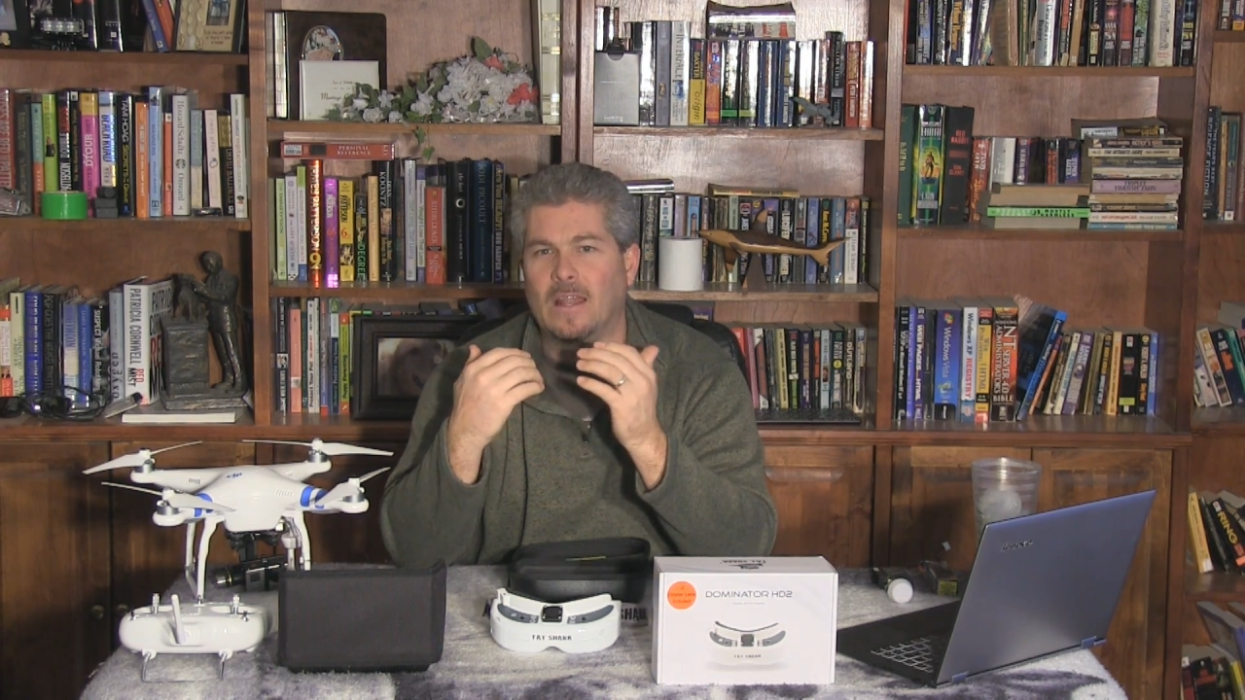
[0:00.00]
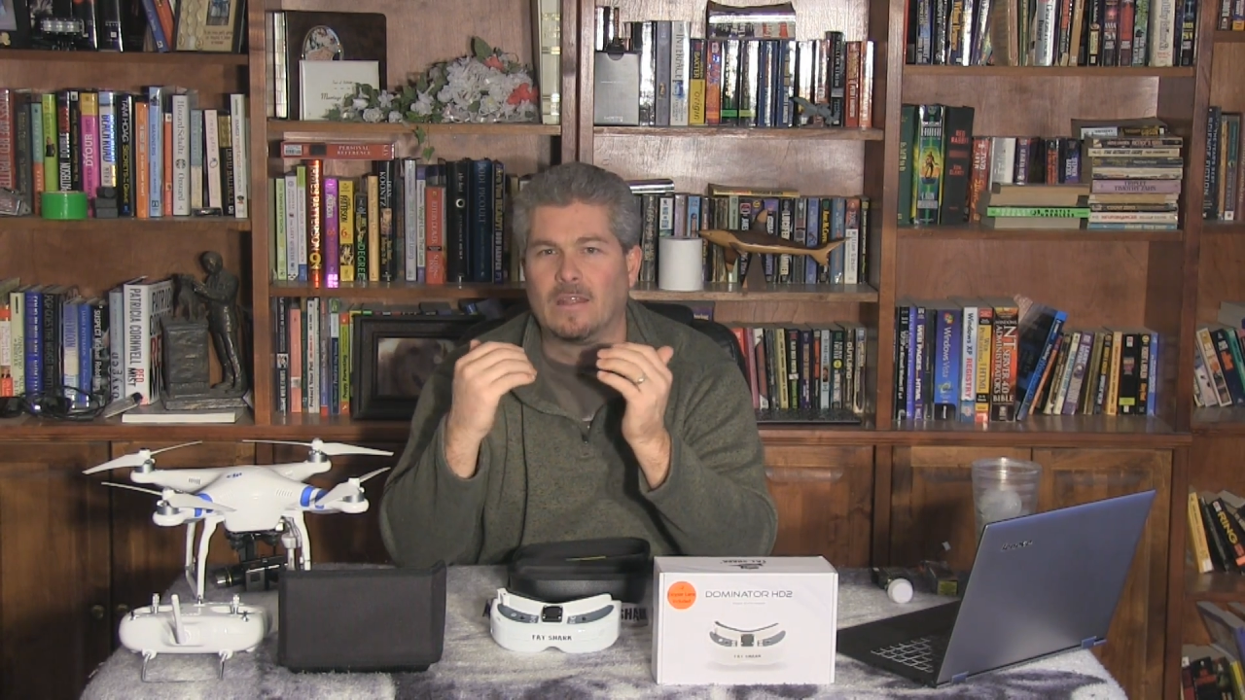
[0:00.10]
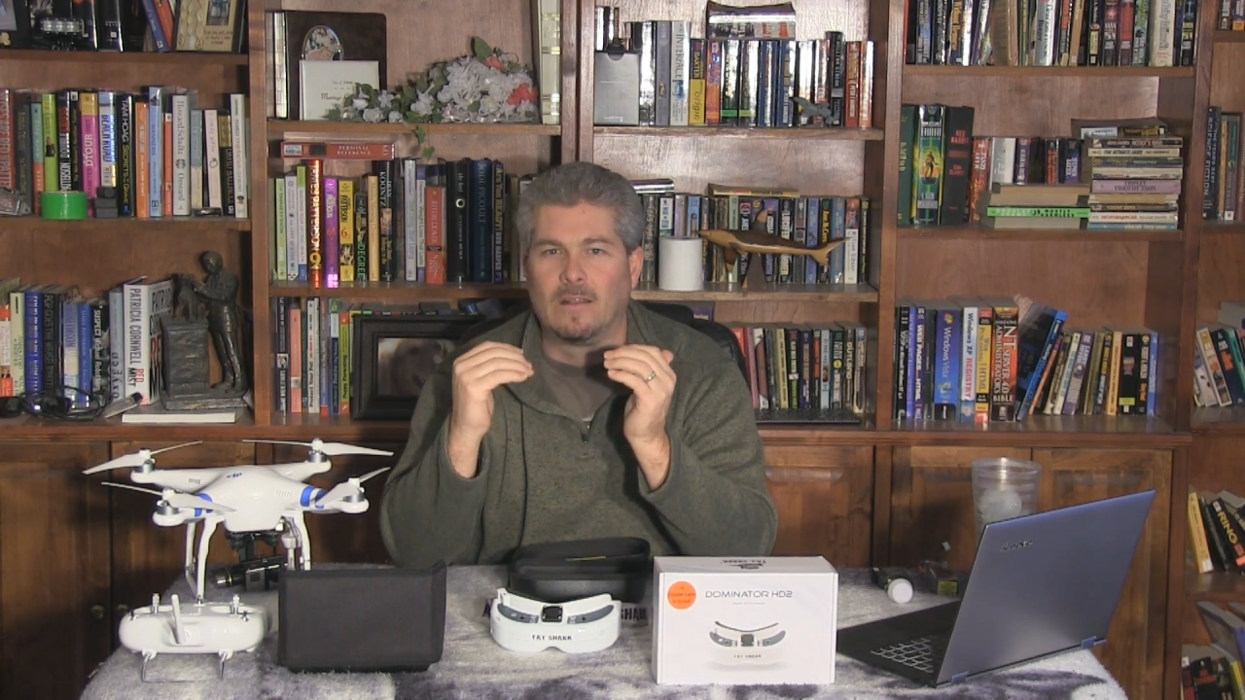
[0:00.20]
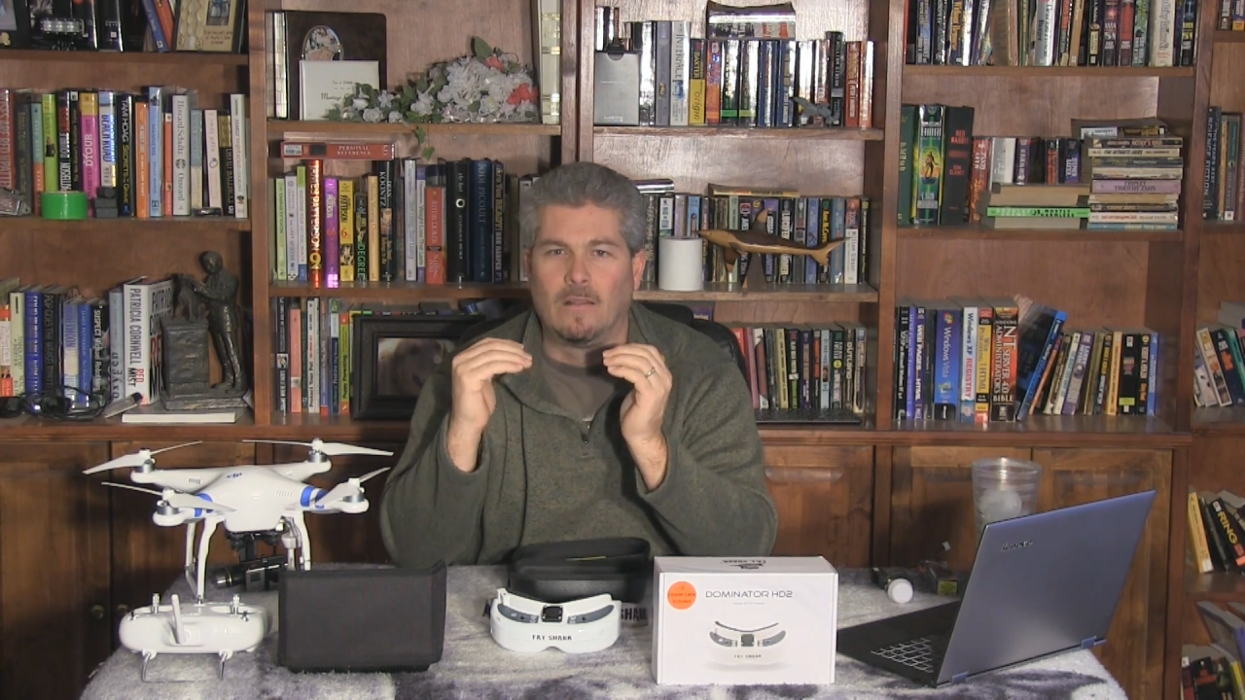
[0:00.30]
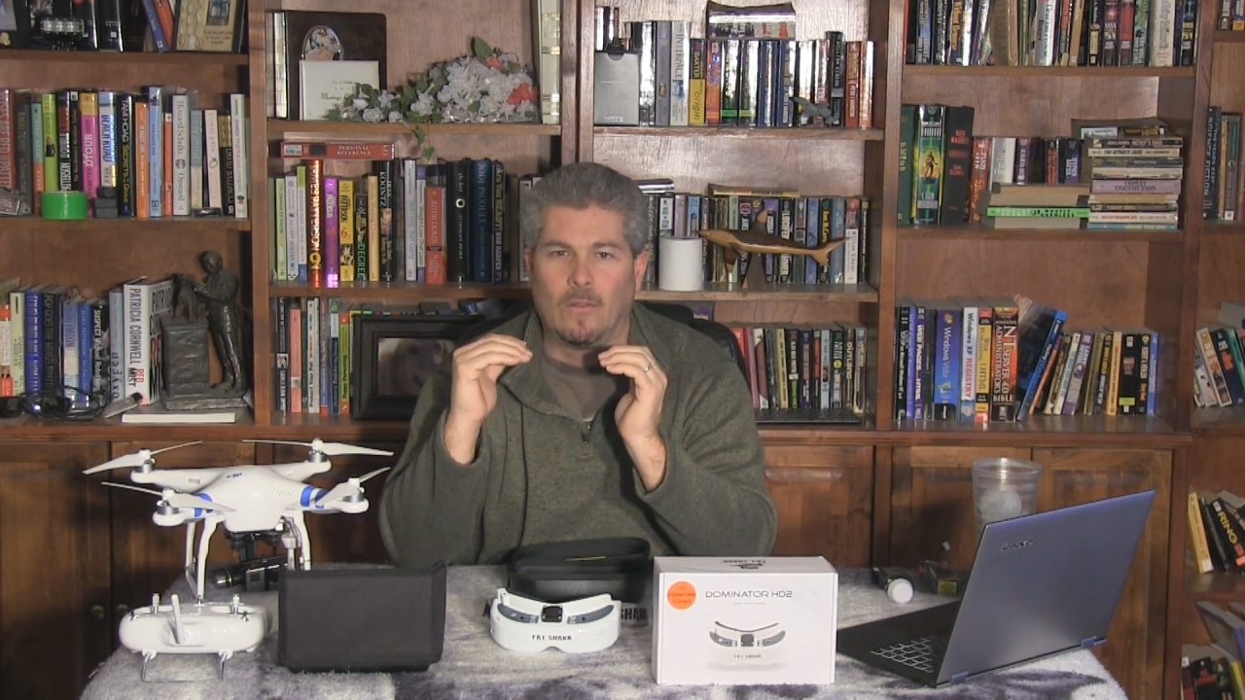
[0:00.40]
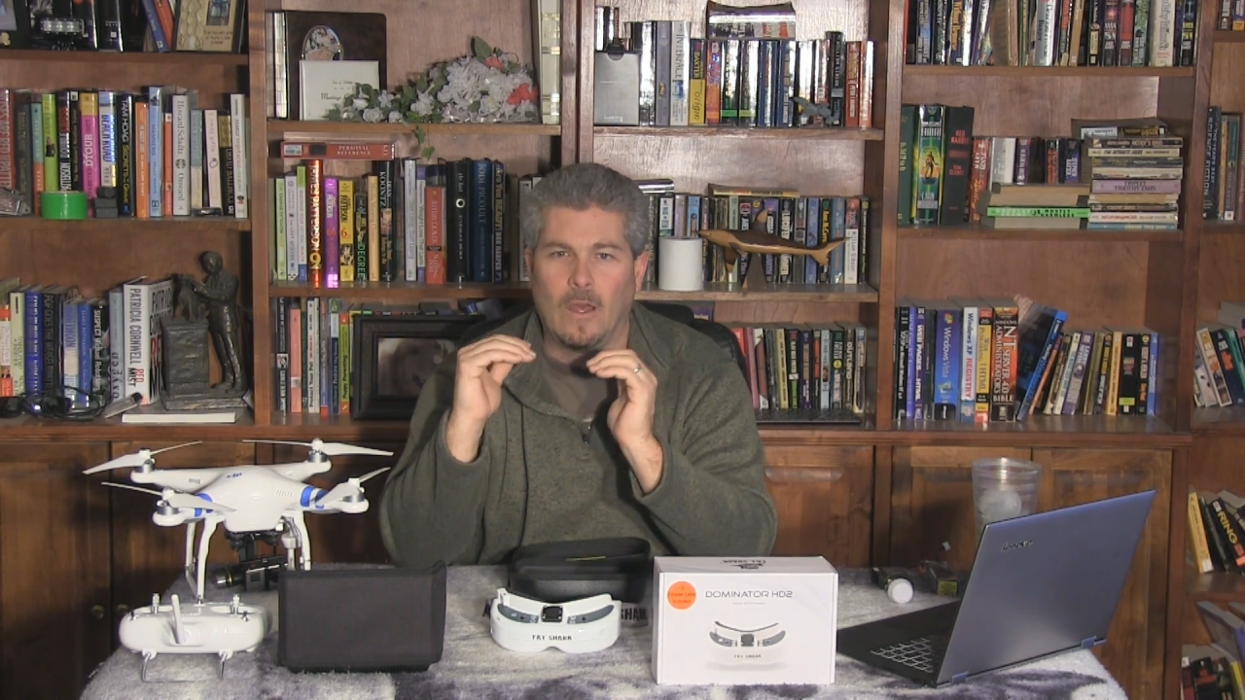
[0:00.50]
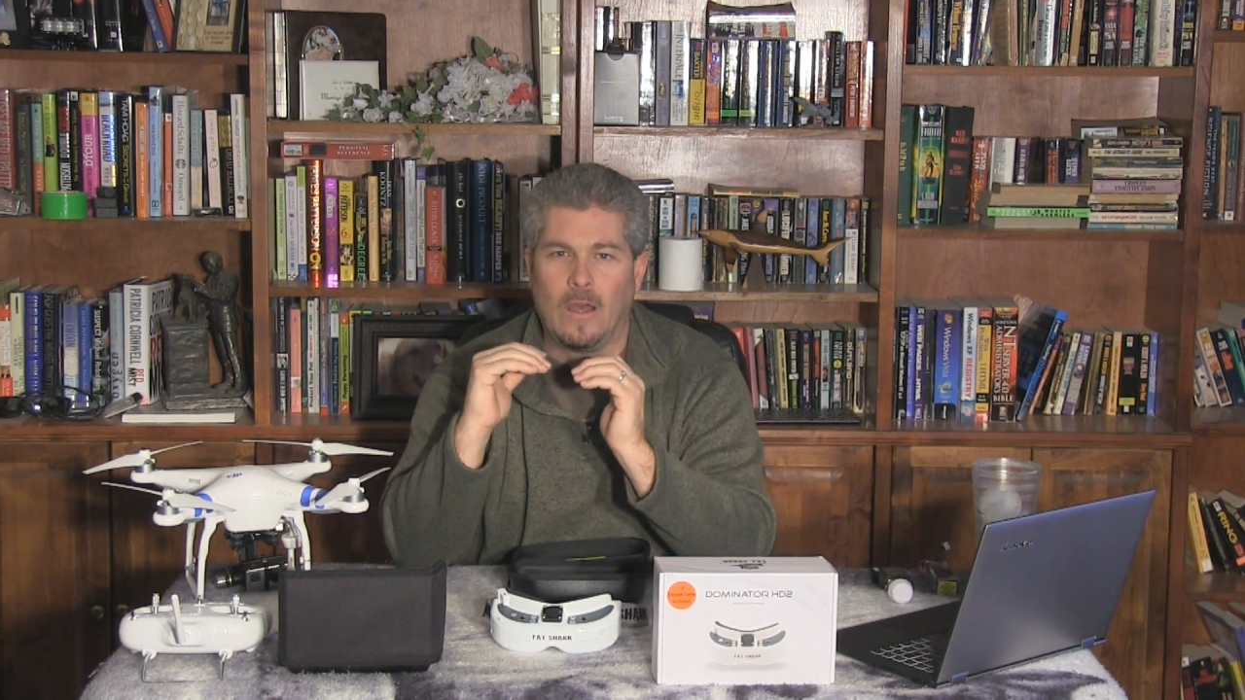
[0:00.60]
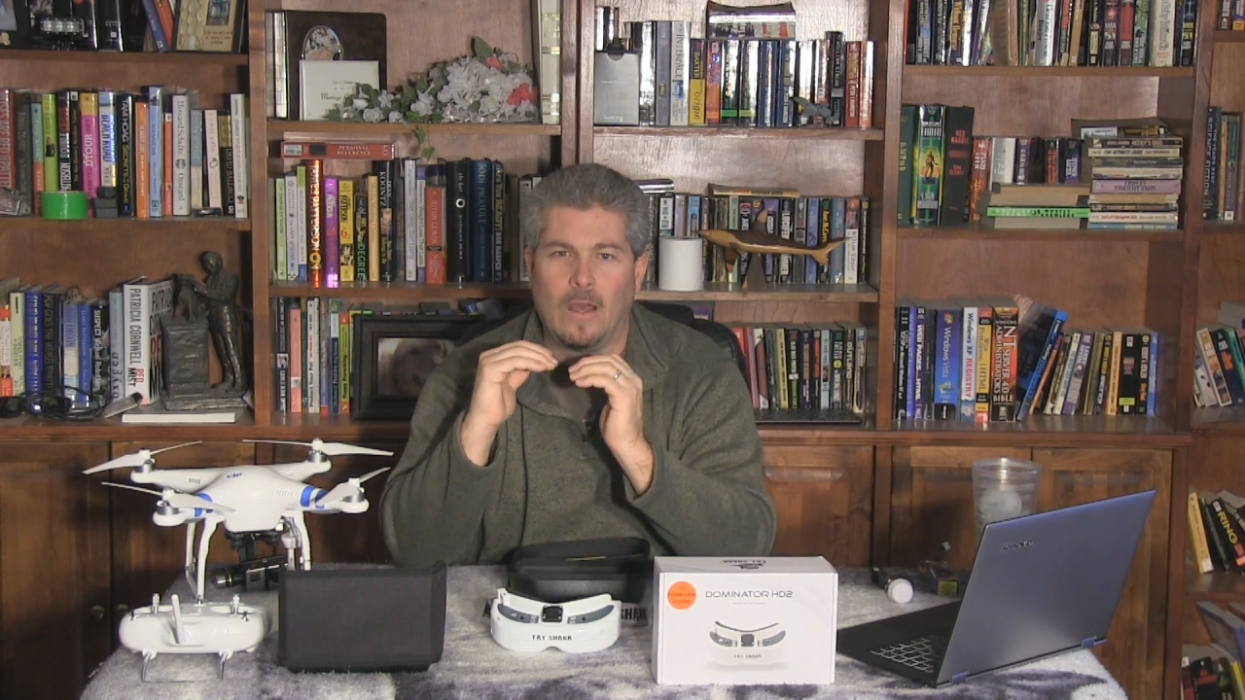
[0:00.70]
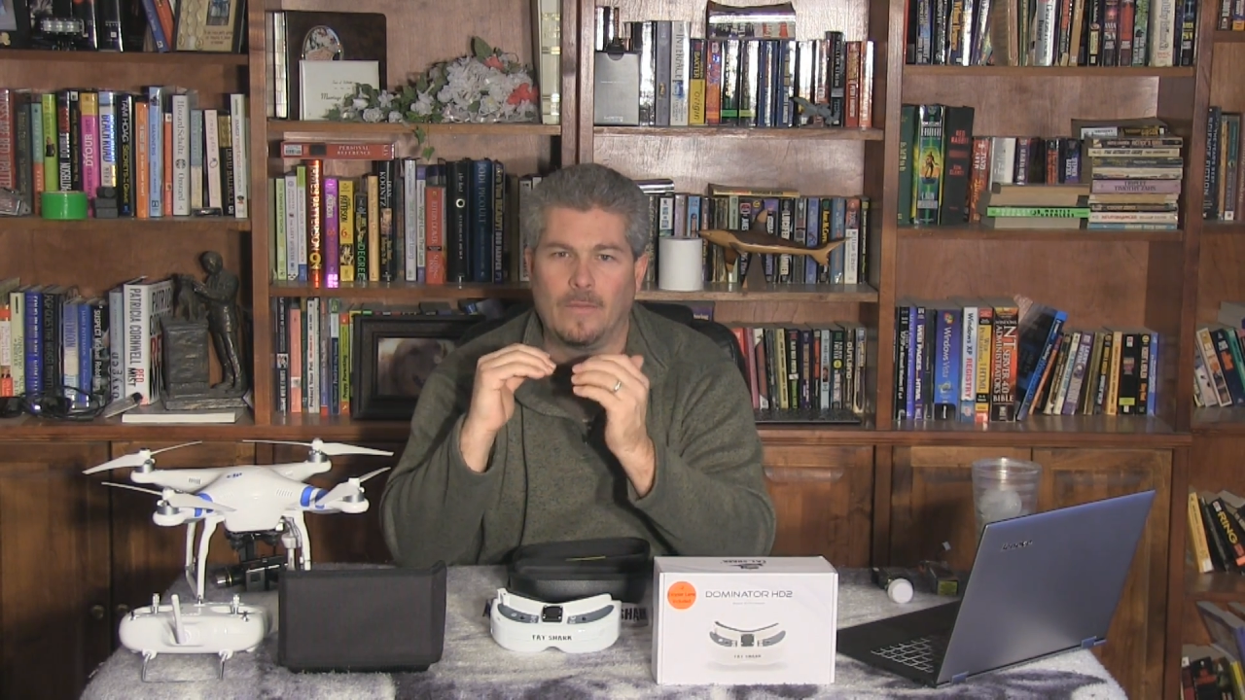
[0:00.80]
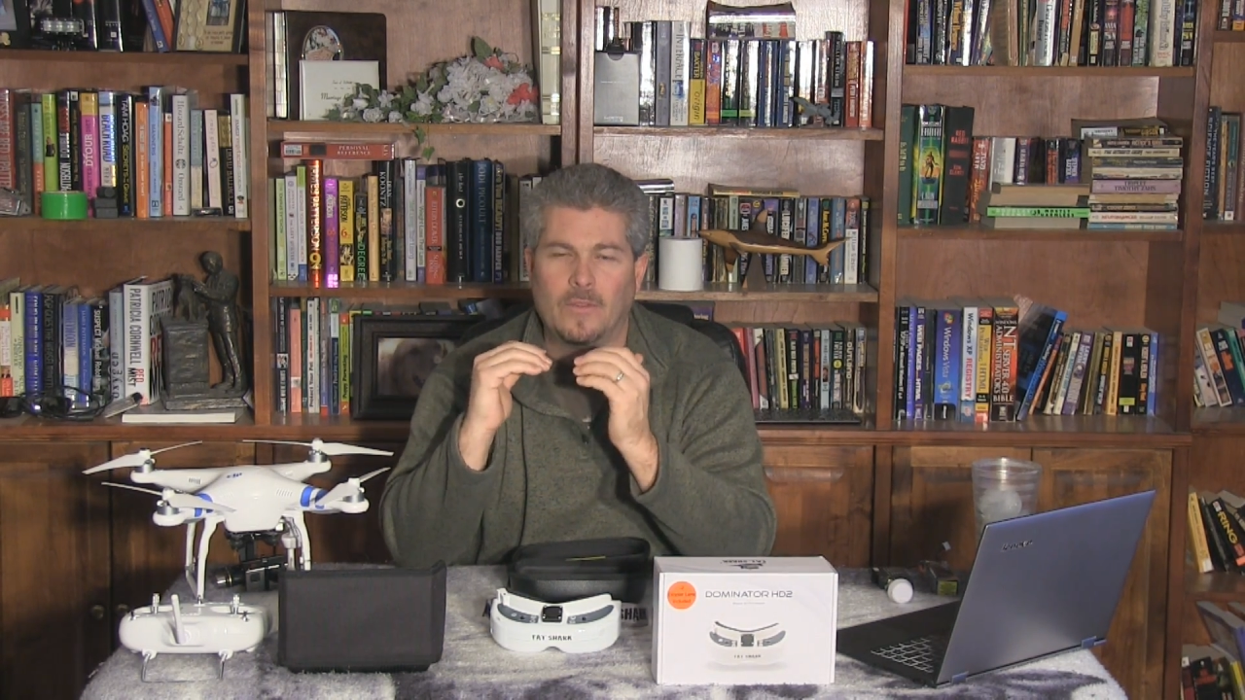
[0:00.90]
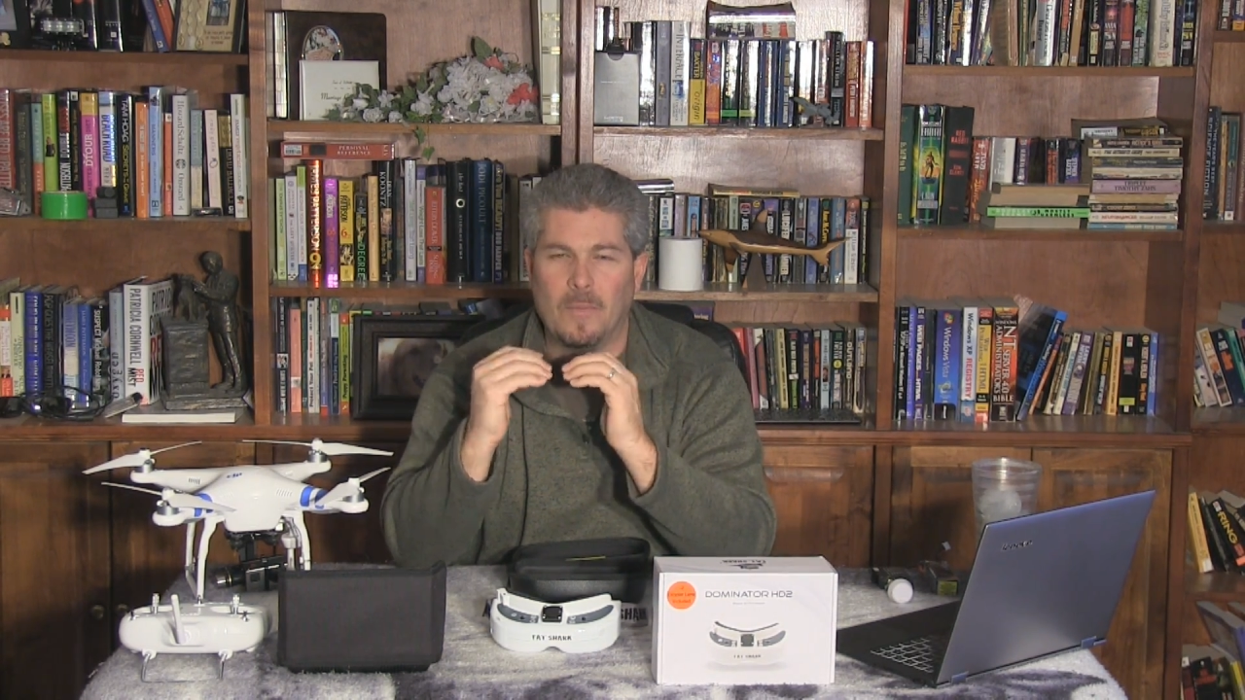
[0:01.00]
a little